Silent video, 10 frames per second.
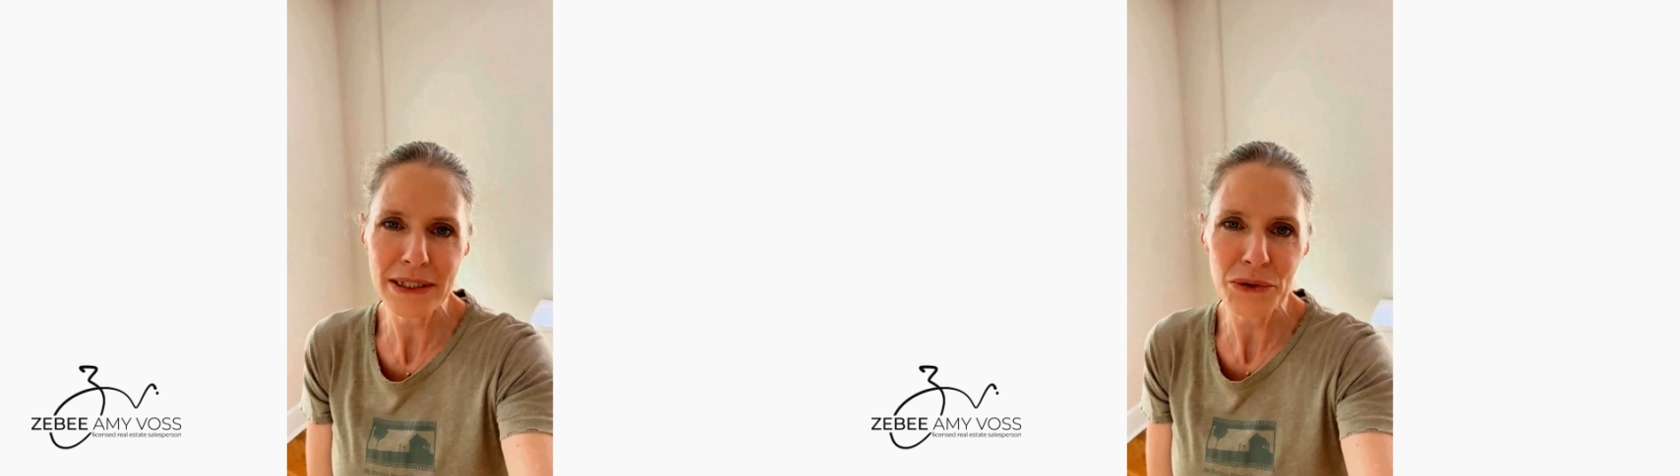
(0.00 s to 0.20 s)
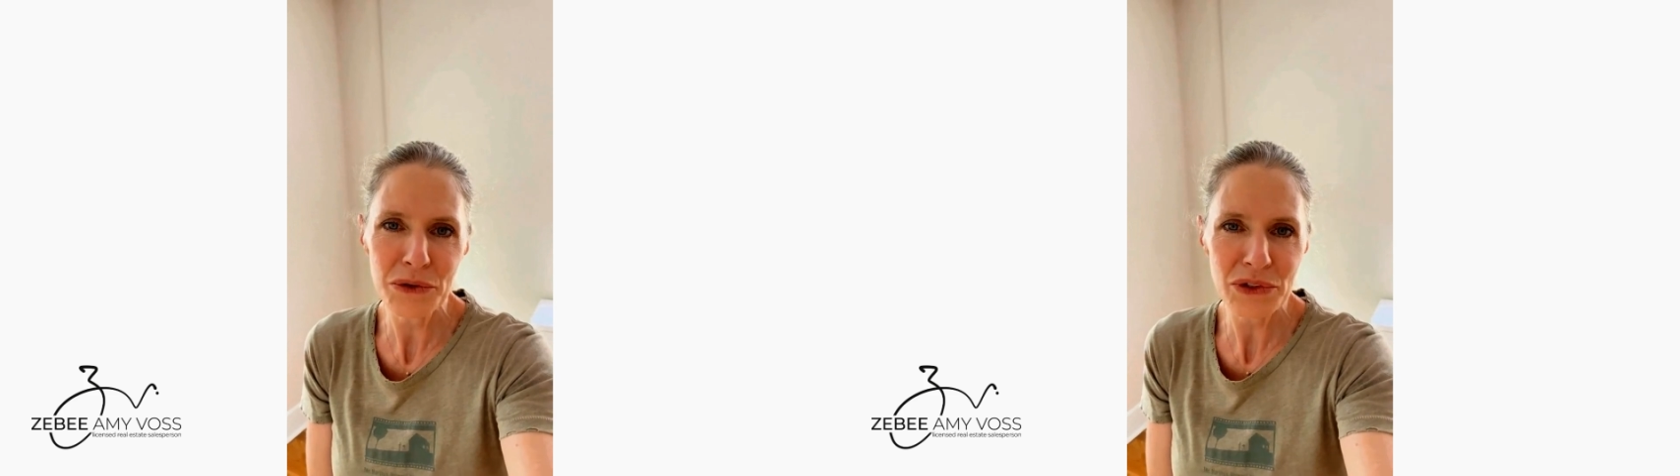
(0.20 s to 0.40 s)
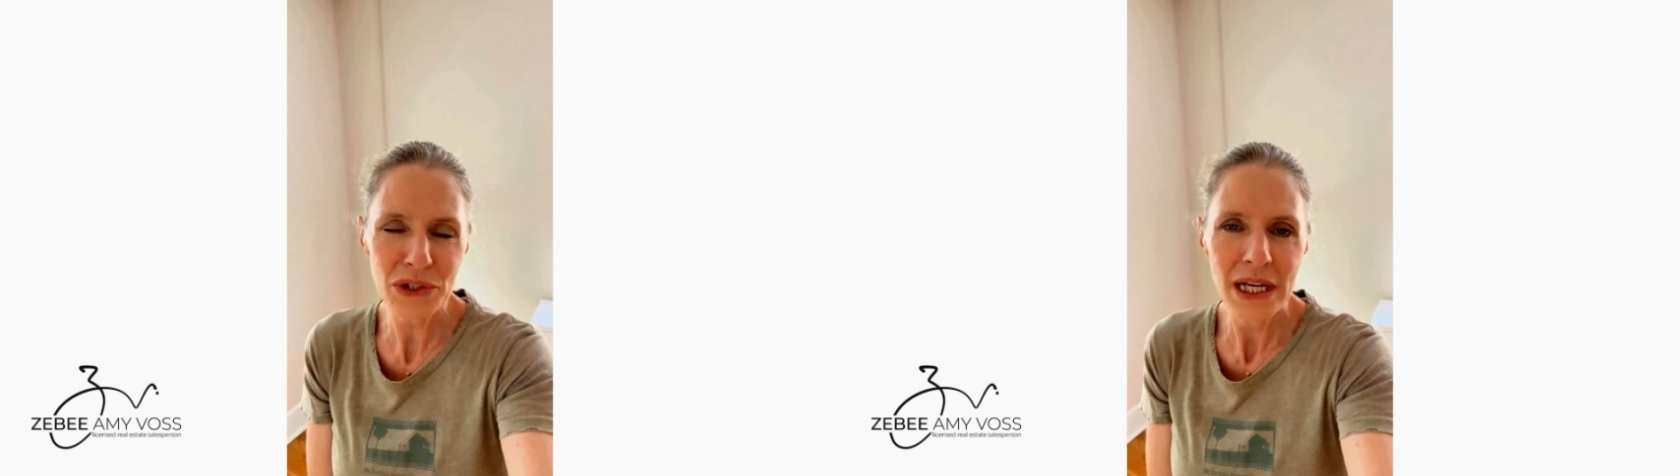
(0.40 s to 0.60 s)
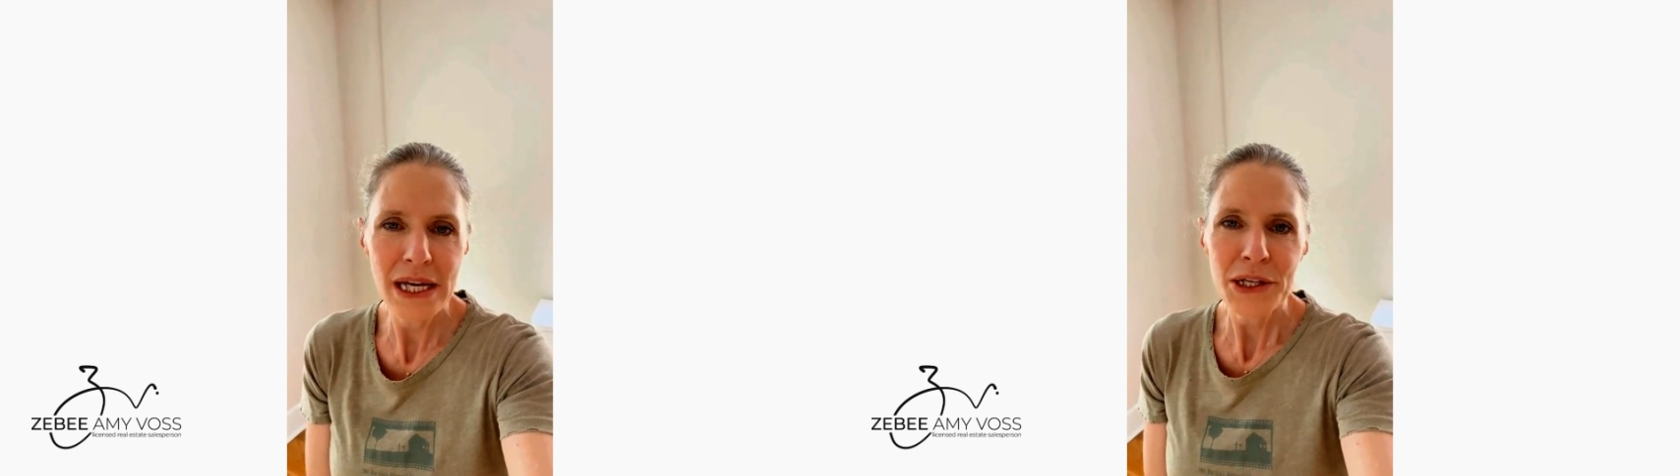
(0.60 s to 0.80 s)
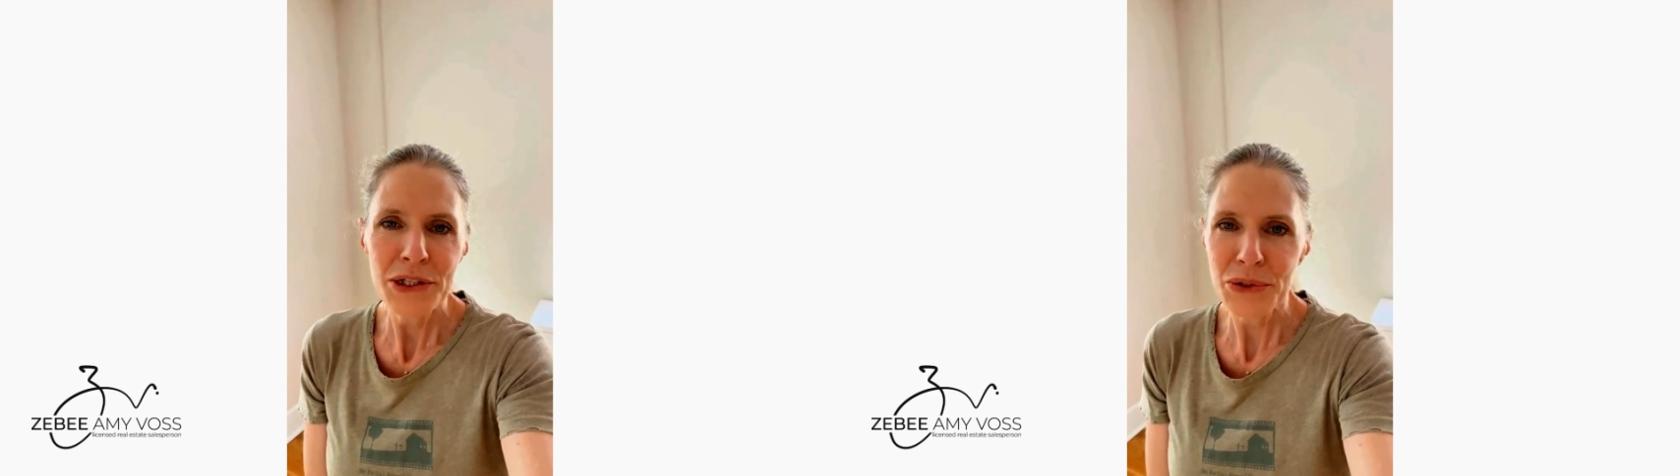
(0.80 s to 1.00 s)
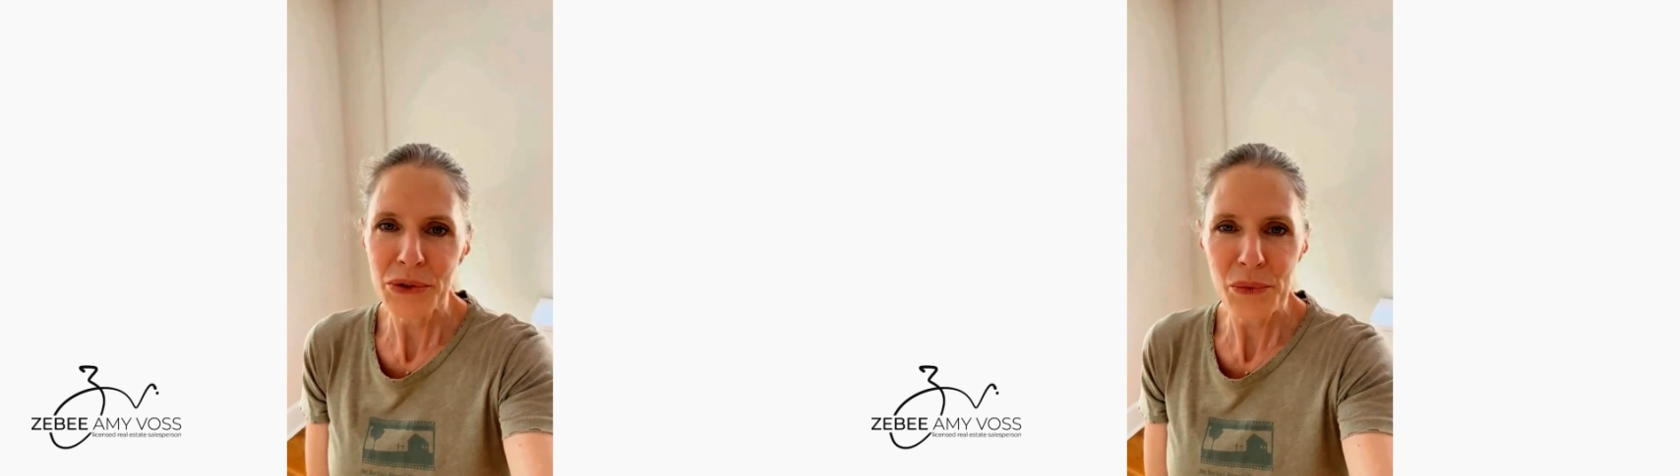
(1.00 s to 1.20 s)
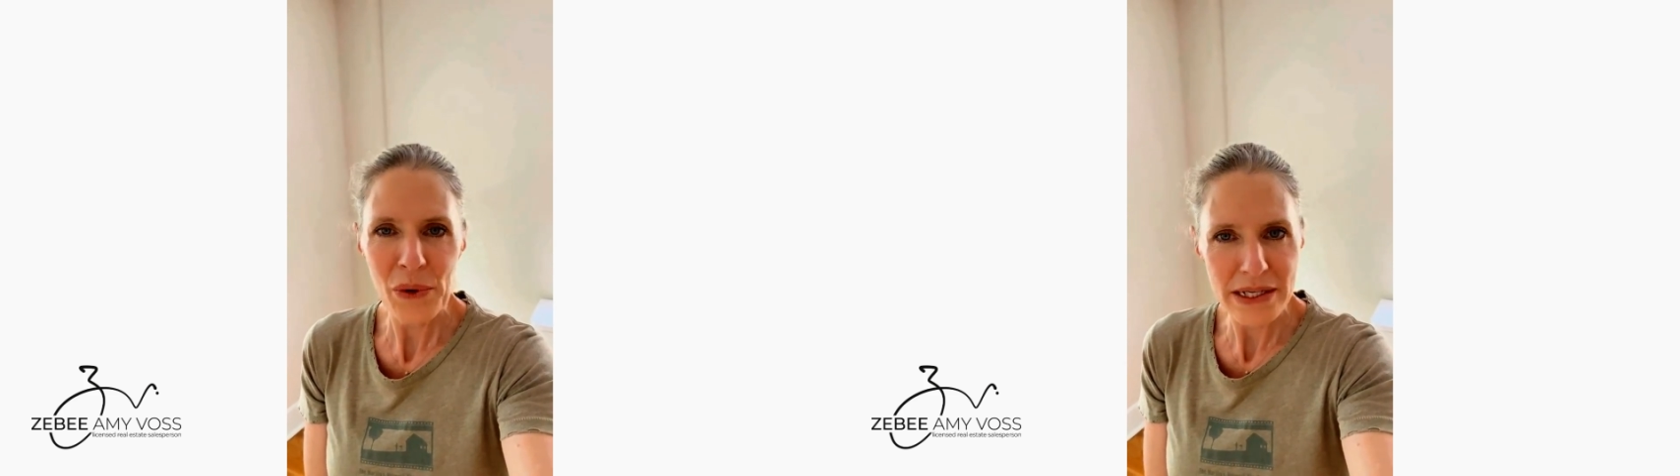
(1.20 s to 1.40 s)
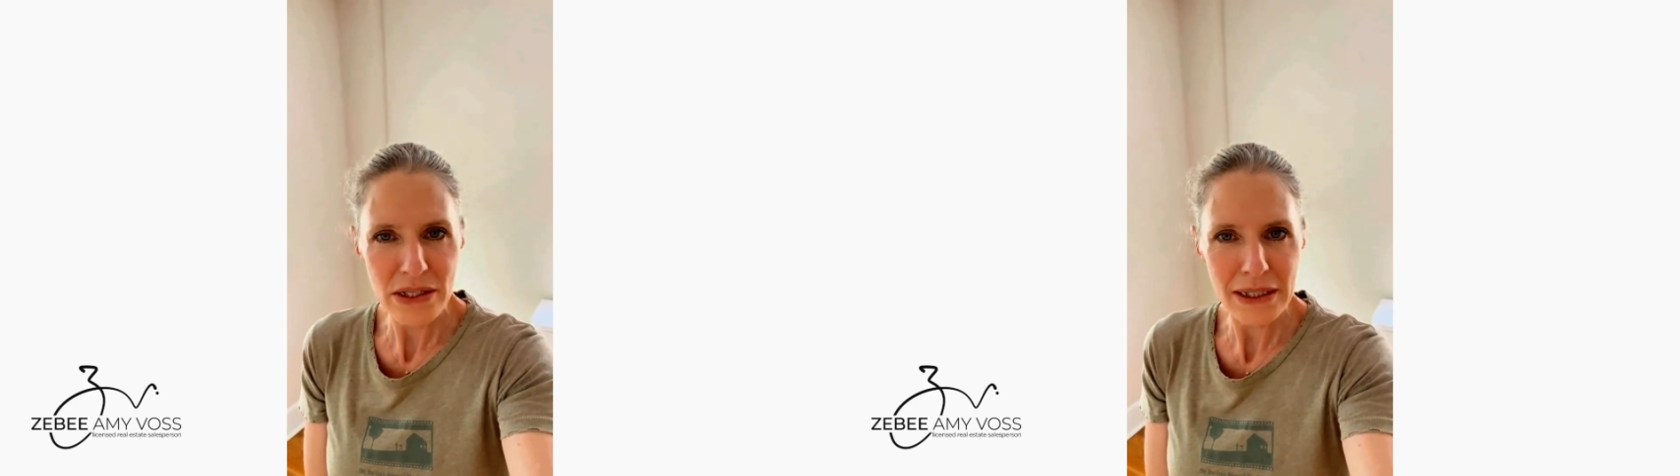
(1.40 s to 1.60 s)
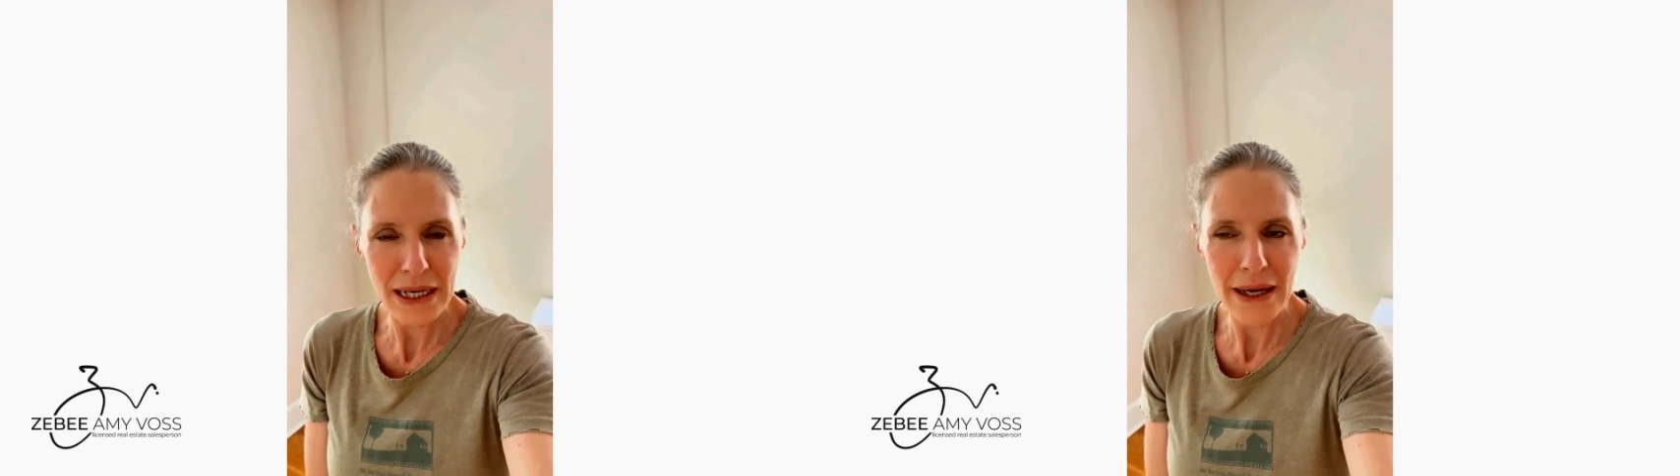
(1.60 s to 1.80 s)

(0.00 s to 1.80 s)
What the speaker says: oval to the riser,